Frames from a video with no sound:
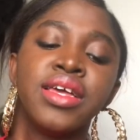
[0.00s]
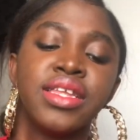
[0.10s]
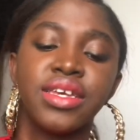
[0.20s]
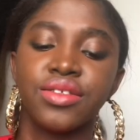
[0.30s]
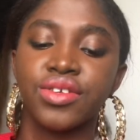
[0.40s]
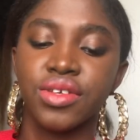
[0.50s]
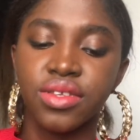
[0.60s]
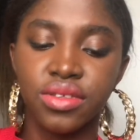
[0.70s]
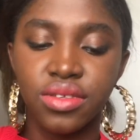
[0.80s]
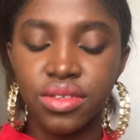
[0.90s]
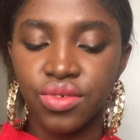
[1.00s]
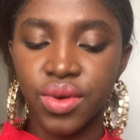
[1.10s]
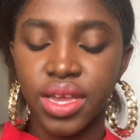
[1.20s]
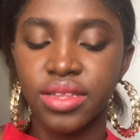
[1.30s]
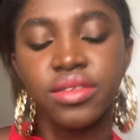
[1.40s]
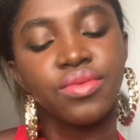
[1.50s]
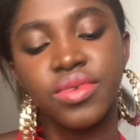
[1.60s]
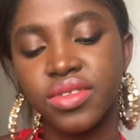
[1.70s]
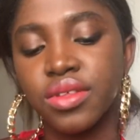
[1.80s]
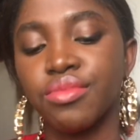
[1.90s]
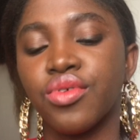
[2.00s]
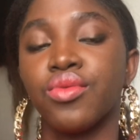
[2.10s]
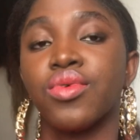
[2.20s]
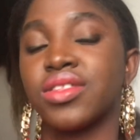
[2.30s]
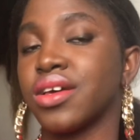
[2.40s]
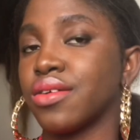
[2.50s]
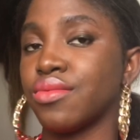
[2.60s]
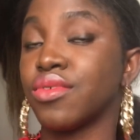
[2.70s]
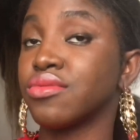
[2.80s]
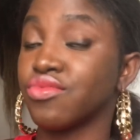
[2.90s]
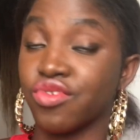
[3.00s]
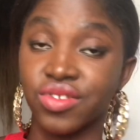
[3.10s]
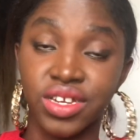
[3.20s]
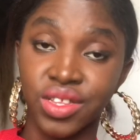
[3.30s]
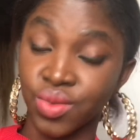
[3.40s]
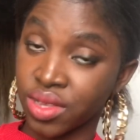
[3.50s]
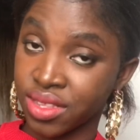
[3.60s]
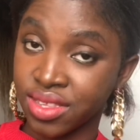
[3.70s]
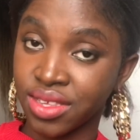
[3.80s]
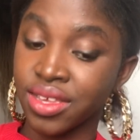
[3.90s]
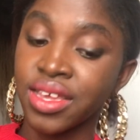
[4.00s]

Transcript: Their tuition is quite reasonable, 120